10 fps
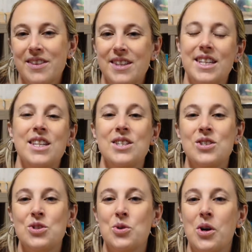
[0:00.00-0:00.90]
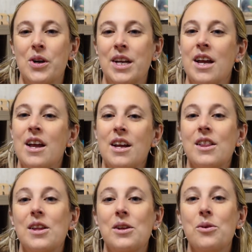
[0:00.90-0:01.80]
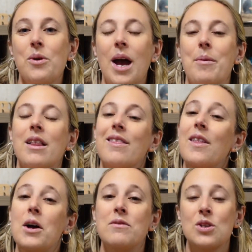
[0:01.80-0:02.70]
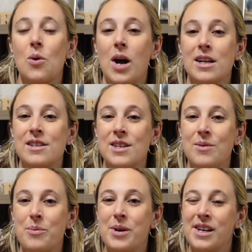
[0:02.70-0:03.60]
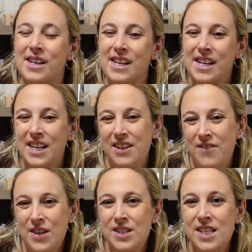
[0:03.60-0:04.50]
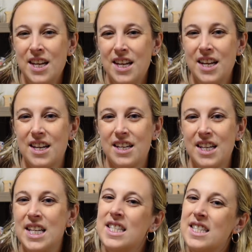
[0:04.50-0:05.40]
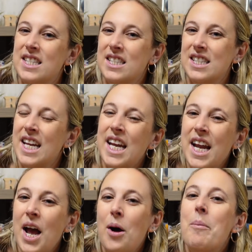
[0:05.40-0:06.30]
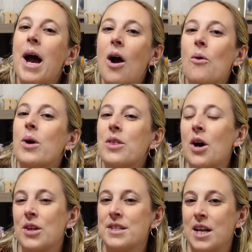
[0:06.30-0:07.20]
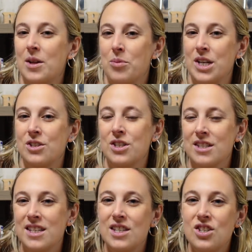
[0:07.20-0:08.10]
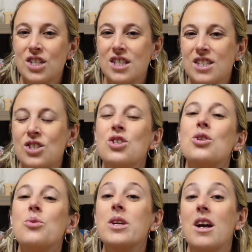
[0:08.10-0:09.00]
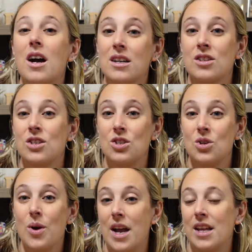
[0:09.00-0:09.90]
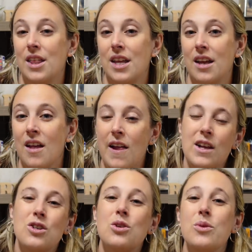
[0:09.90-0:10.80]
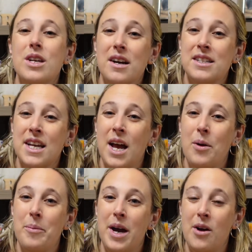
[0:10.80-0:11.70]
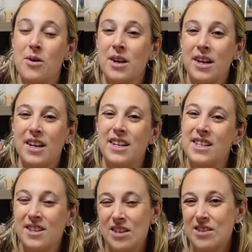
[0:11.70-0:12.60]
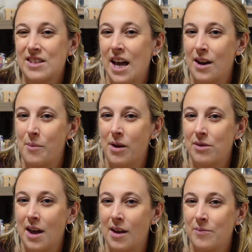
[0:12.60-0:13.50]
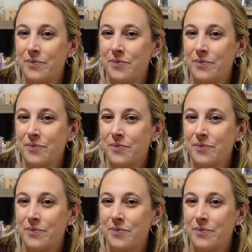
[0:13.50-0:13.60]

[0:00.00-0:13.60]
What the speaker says: In this story, Little Rabbit loves KWANZAA, but he feels like he can't help out with all the celebrations. He's just too young to do anything, too young to help out, and he's a little sad about that.